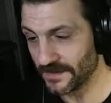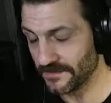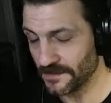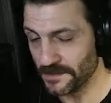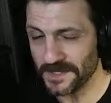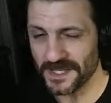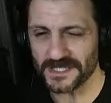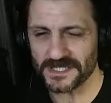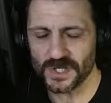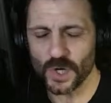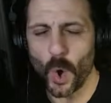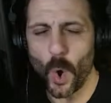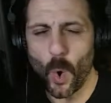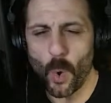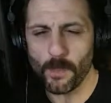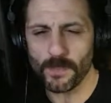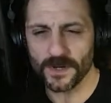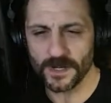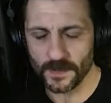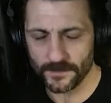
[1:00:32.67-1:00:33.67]
of it, because it
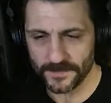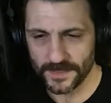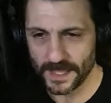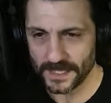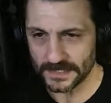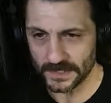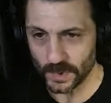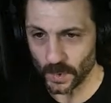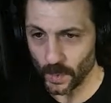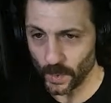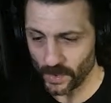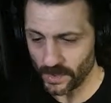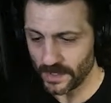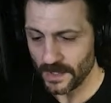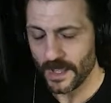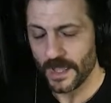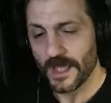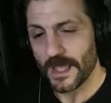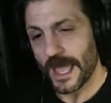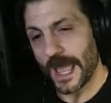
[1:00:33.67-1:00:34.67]
opened up that door.
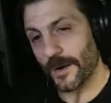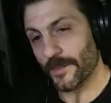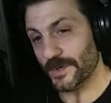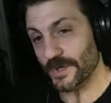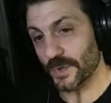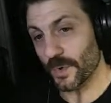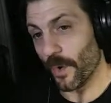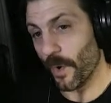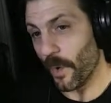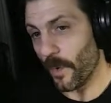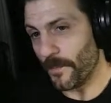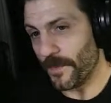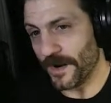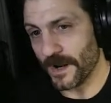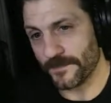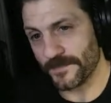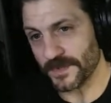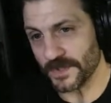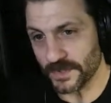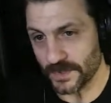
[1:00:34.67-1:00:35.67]
And when you open
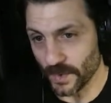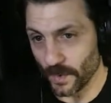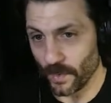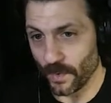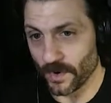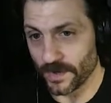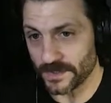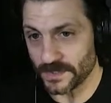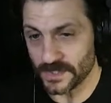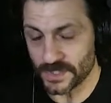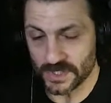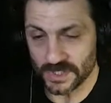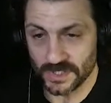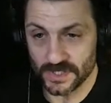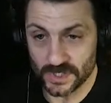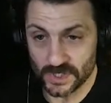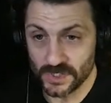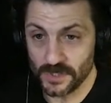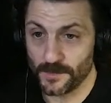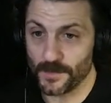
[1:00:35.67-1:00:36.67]
up the door to the
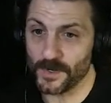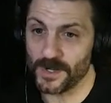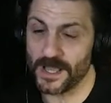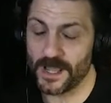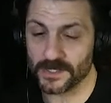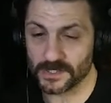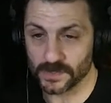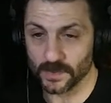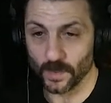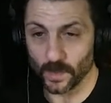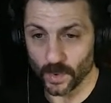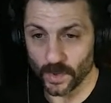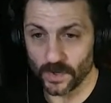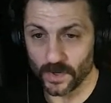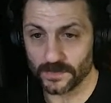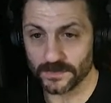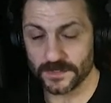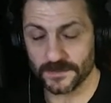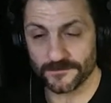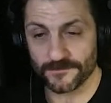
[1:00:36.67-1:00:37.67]
supernatural
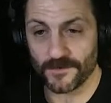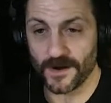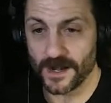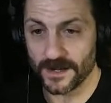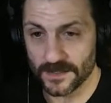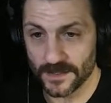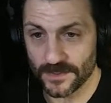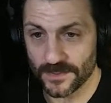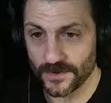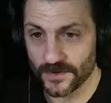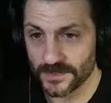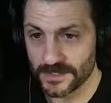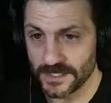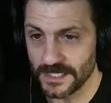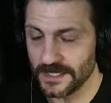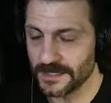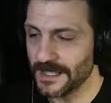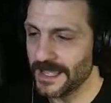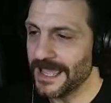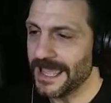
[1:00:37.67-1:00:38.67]
world in Friday the
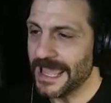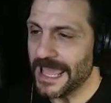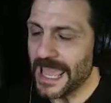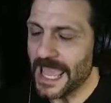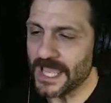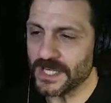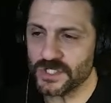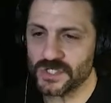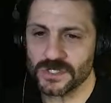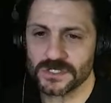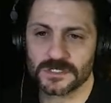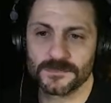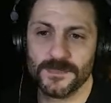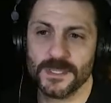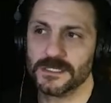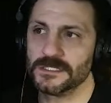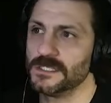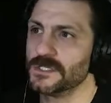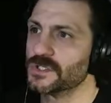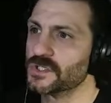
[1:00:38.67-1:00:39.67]
13th, it just
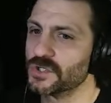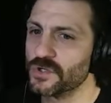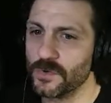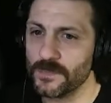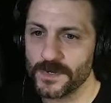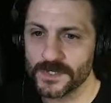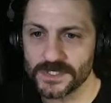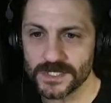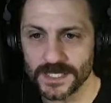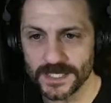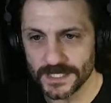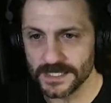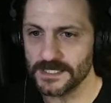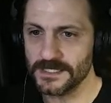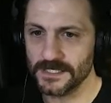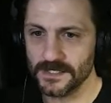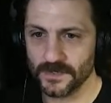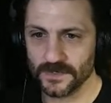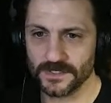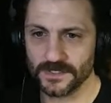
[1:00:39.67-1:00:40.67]
makes it so much
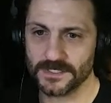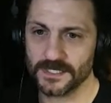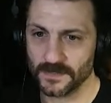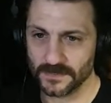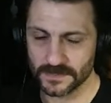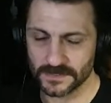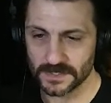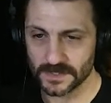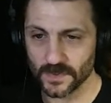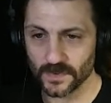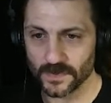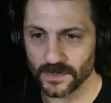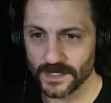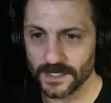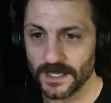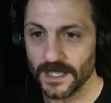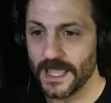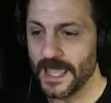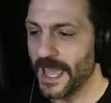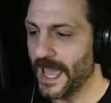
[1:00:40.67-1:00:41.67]
easier to tell the
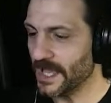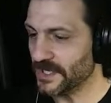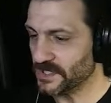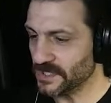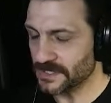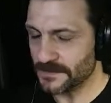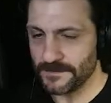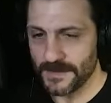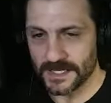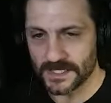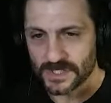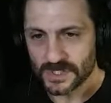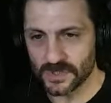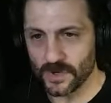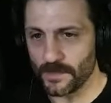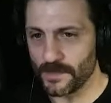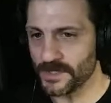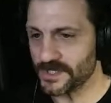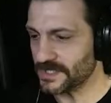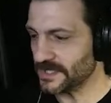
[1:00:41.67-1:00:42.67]
story. It just makes
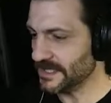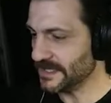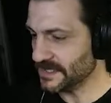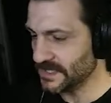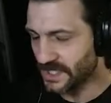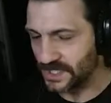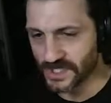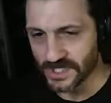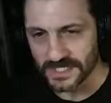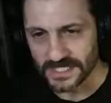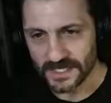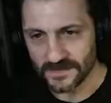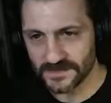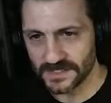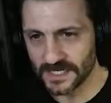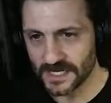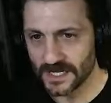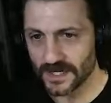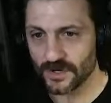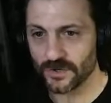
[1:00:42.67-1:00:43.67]
so much things. It just gives
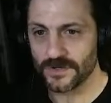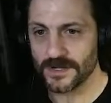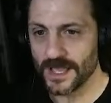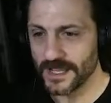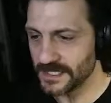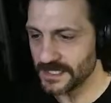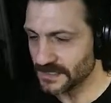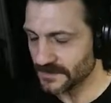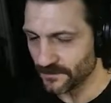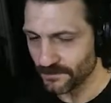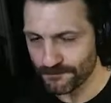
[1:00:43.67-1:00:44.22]
it a nice